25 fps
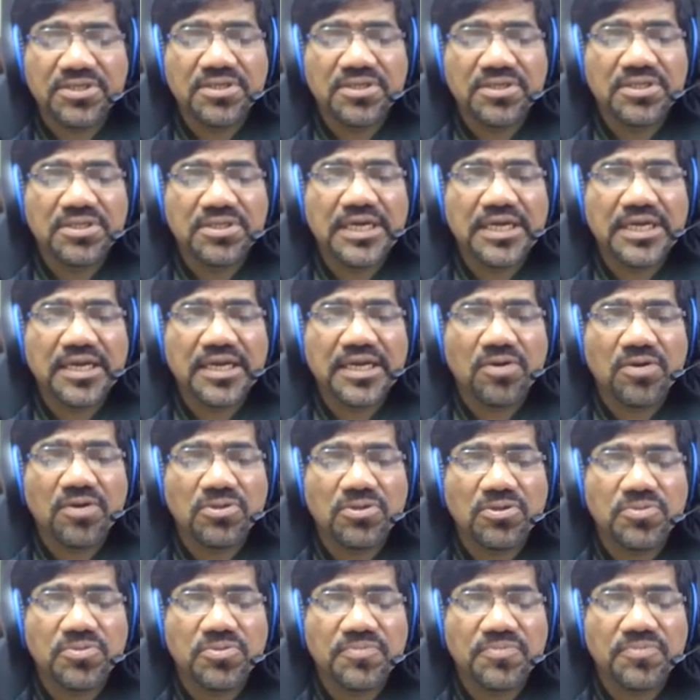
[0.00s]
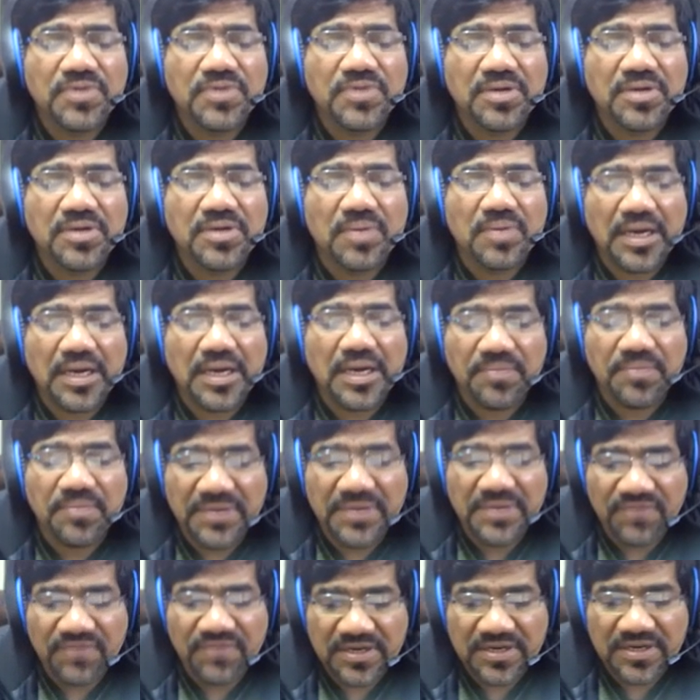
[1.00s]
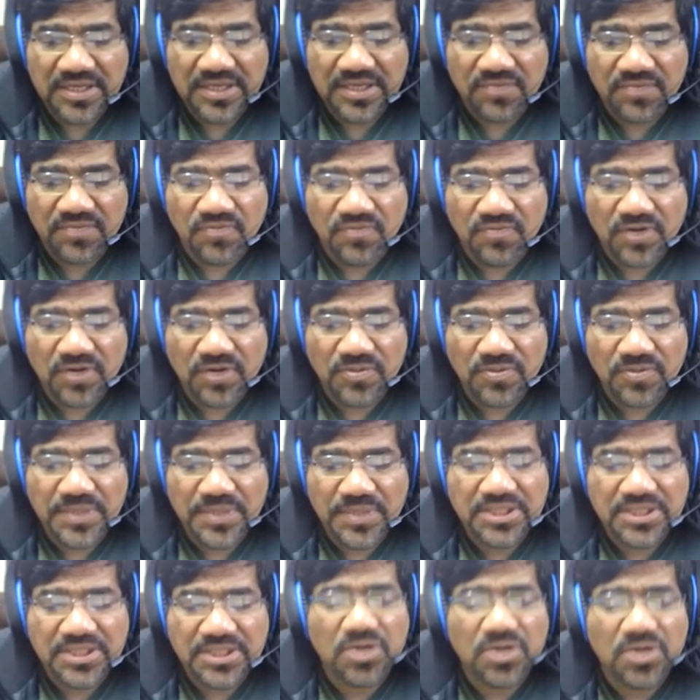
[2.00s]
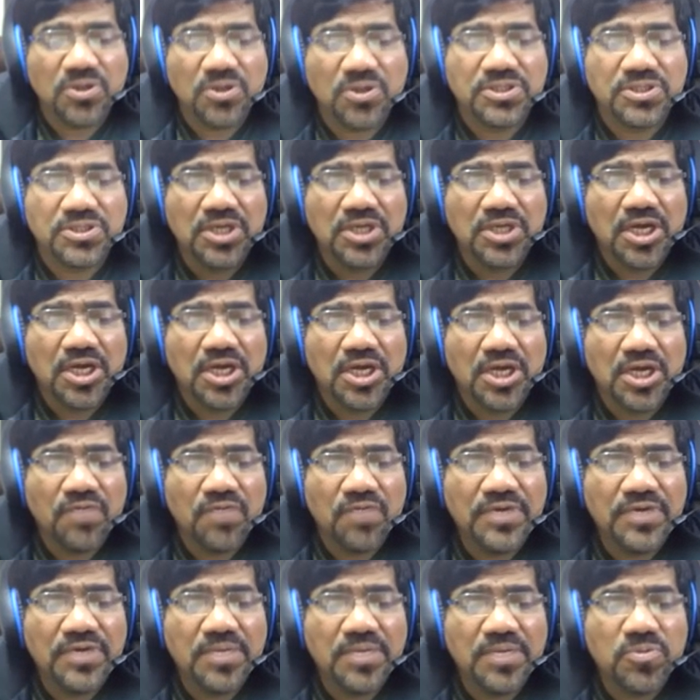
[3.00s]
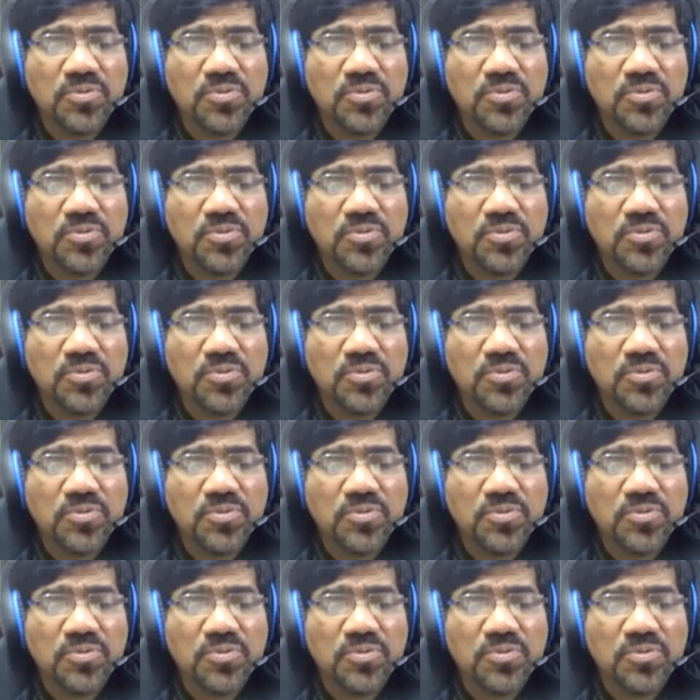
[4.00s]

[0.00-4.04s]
that can also be one of the major cause. Now we come